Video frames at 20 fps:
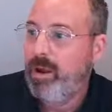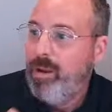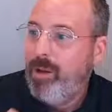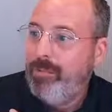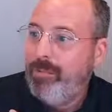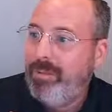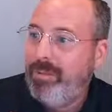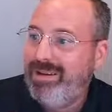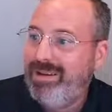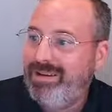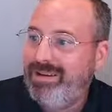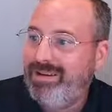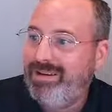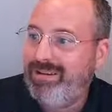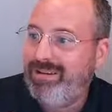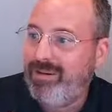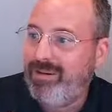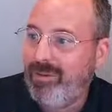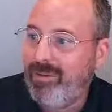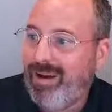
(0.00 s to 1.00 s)
But
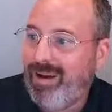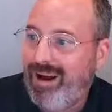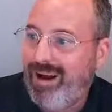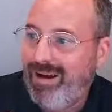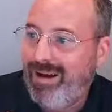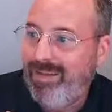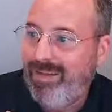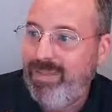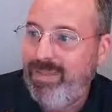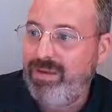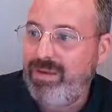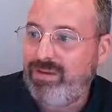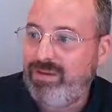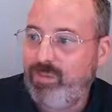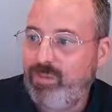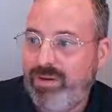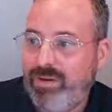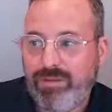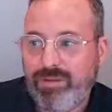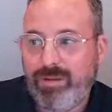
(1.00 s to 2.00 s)
on this,
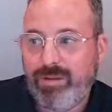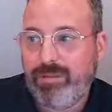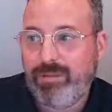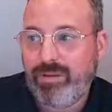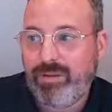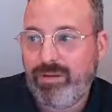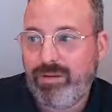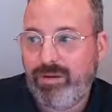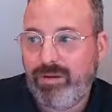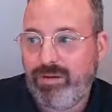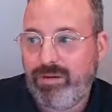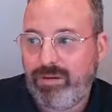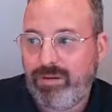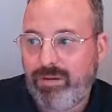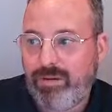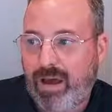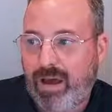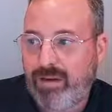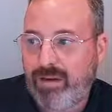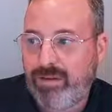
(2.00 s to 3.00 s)
we have the ability
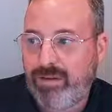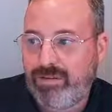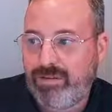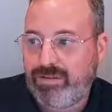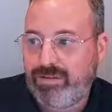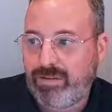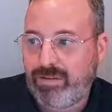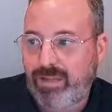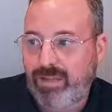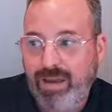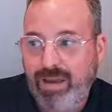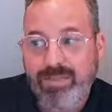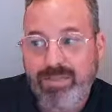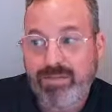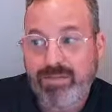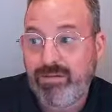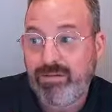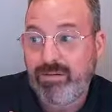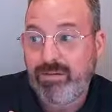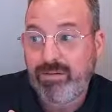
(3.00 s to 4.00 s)
to
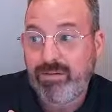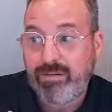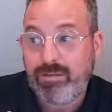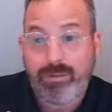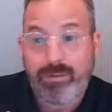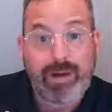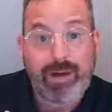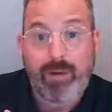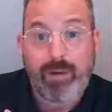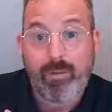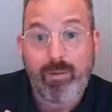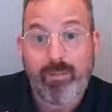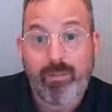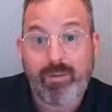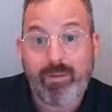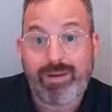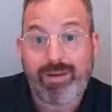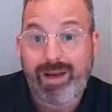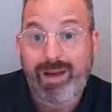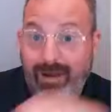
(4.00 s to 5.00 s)
select the
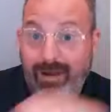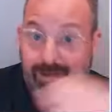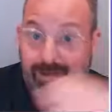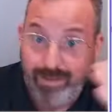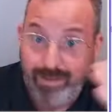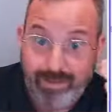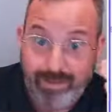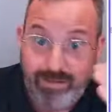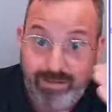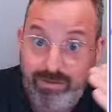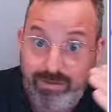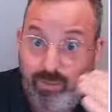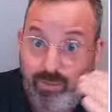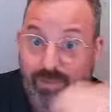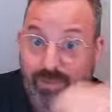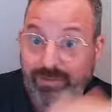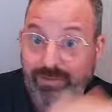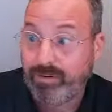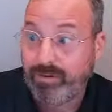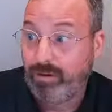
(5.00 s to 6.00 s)
PowerPoint out of the list of
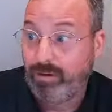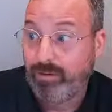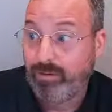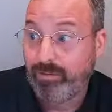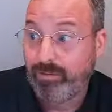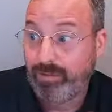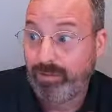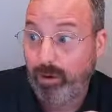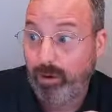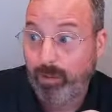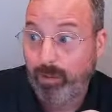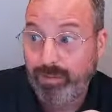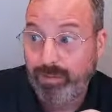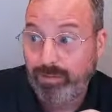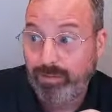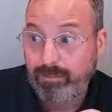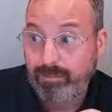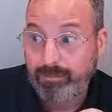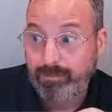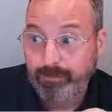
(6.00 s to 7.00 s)
ones that are currently
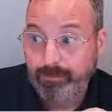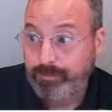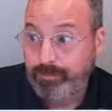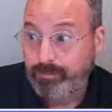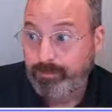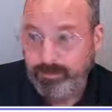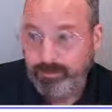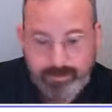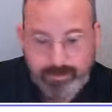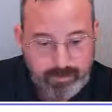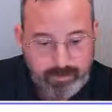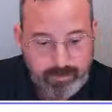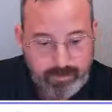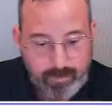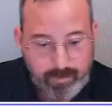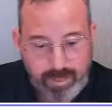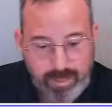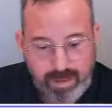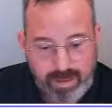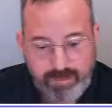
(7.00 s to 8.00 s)
open.
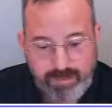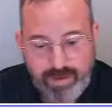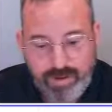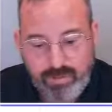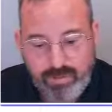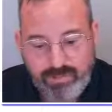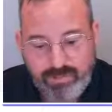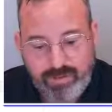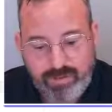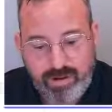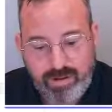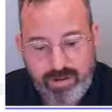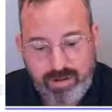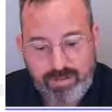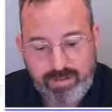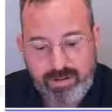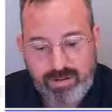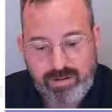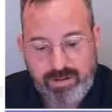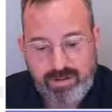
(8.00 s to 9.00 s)
If I was to come
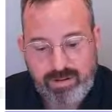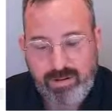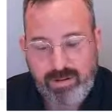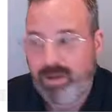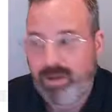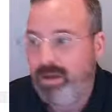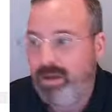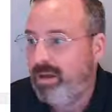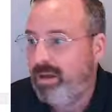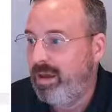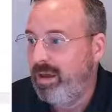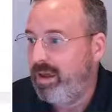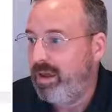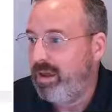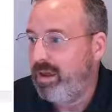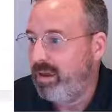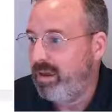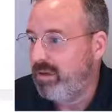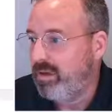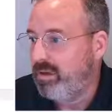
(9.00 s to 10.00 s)
in
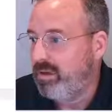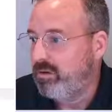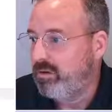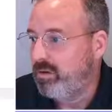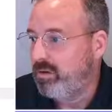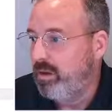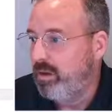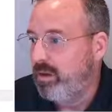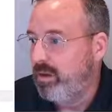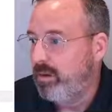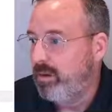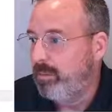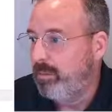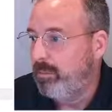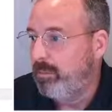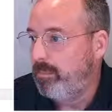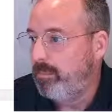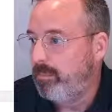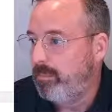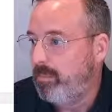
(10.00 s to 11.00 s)
and
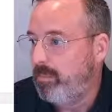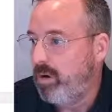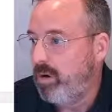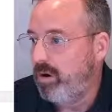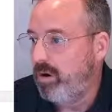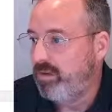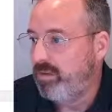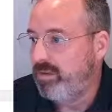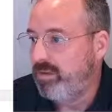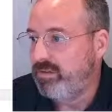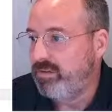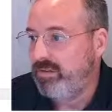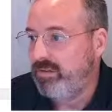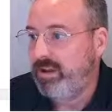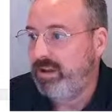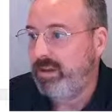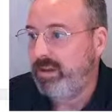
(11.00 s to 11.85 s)
mark this Get